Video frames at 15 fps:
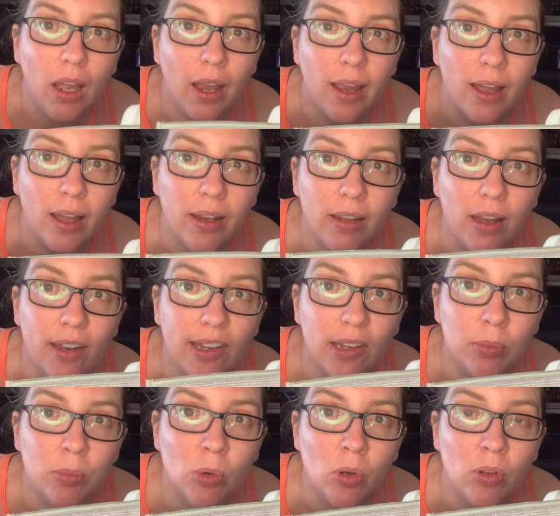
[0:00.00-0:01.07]
and a
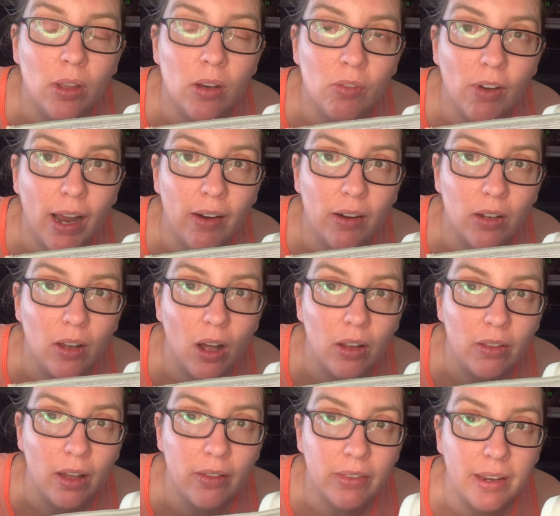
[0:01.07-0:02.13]
smooth Enviro
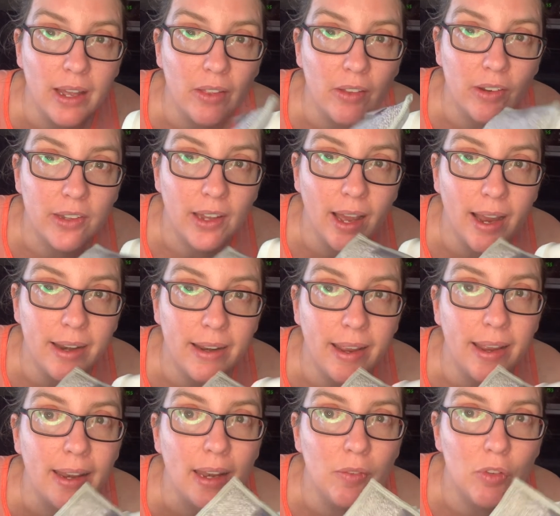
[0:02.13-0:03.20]
cloth on the other side.
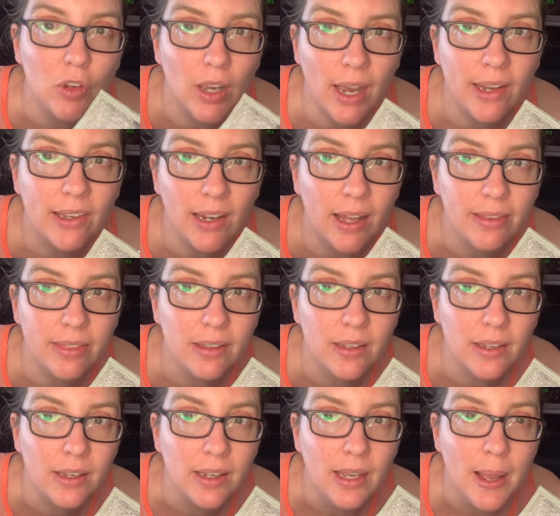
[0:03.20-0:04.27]
And if you guys got
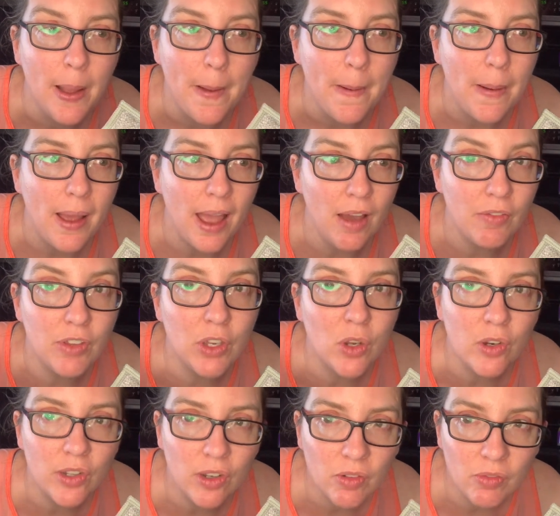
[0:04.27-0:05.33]
the, have
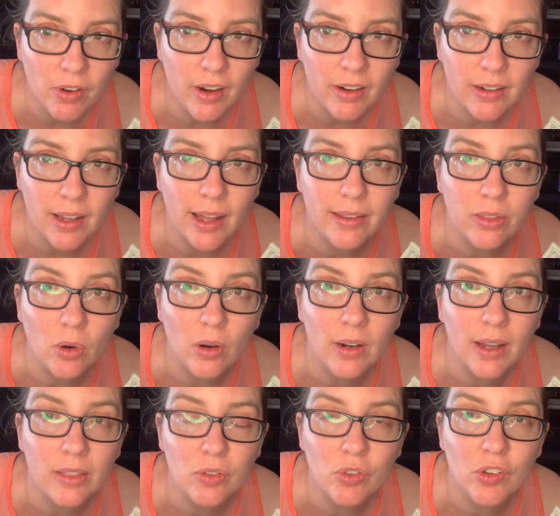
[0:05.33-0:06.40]
used Enviro cloth or
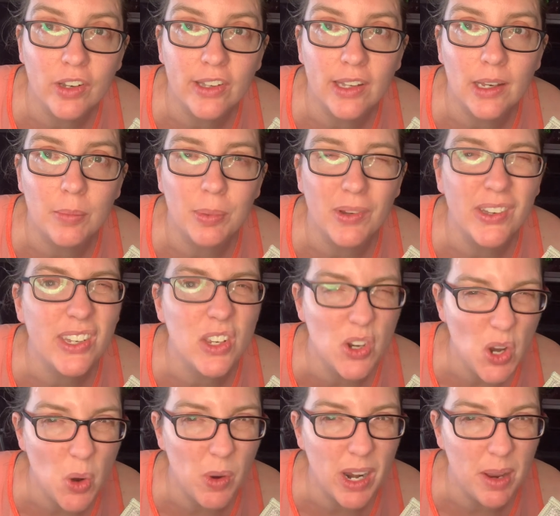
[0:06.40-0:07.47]
got the free samples, you
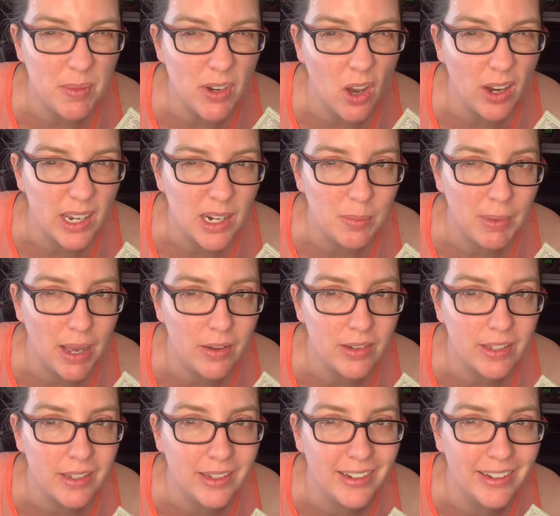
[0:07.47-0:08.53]
know what I'm talking about.
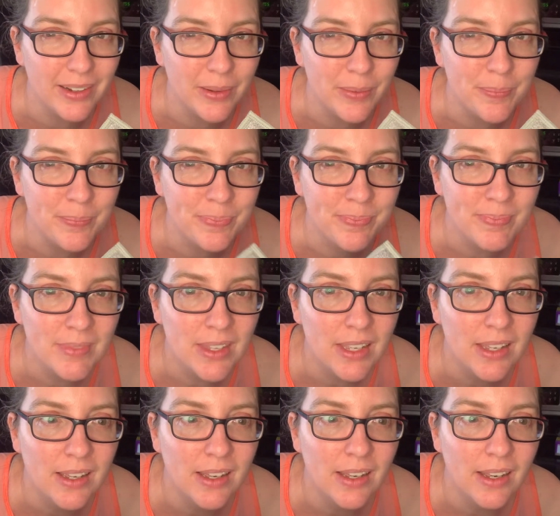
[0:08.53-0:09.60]
Um,
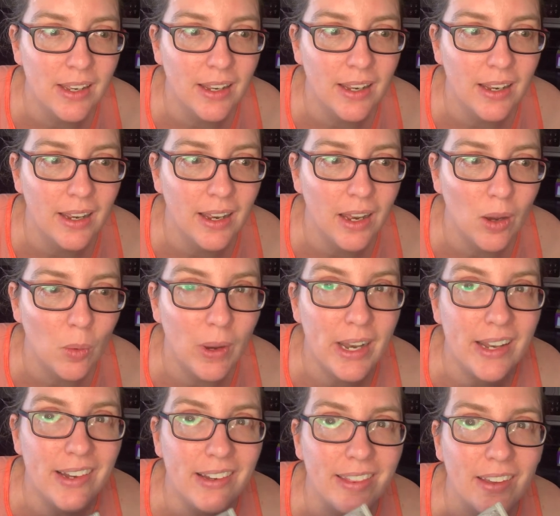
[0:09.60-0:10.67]

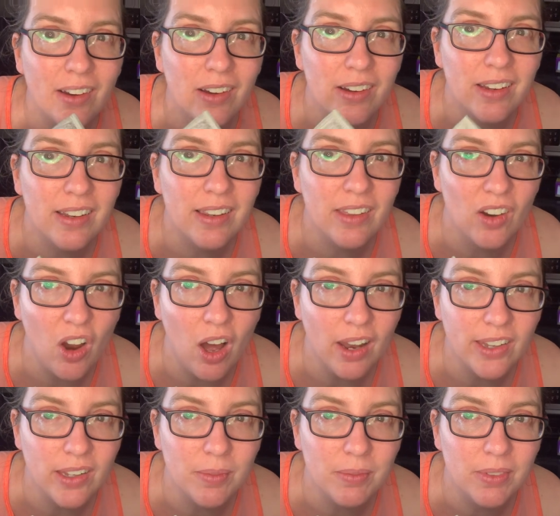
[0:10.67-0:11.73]
which they're, they're
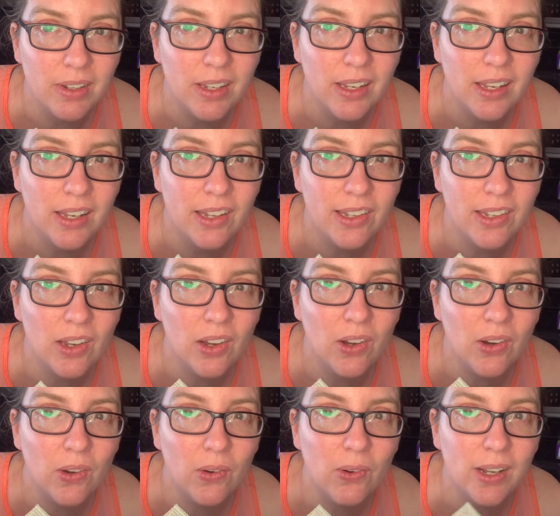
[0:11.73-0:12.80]
awesome.
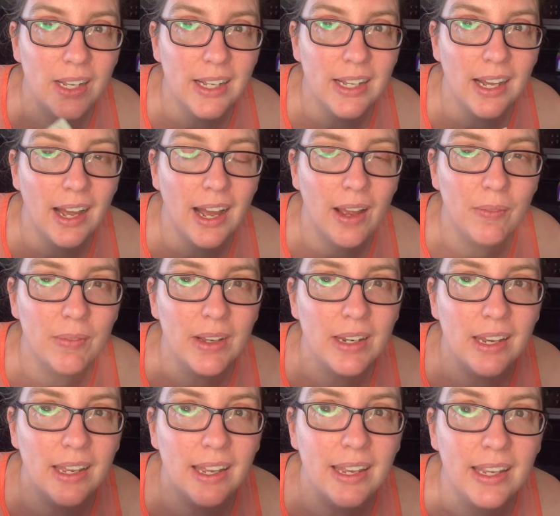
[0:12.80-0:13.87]
So I'm
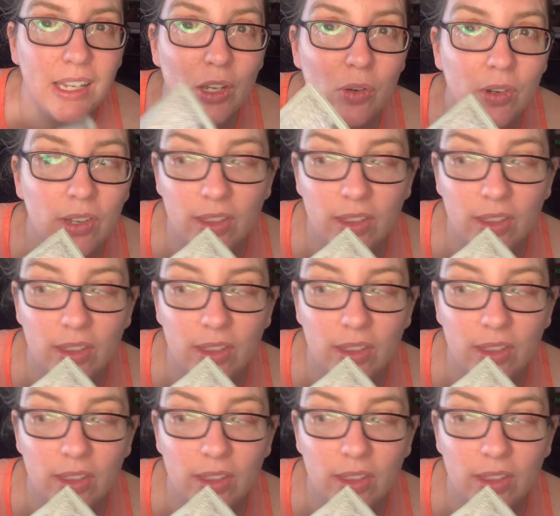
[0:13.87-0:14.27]
gonna use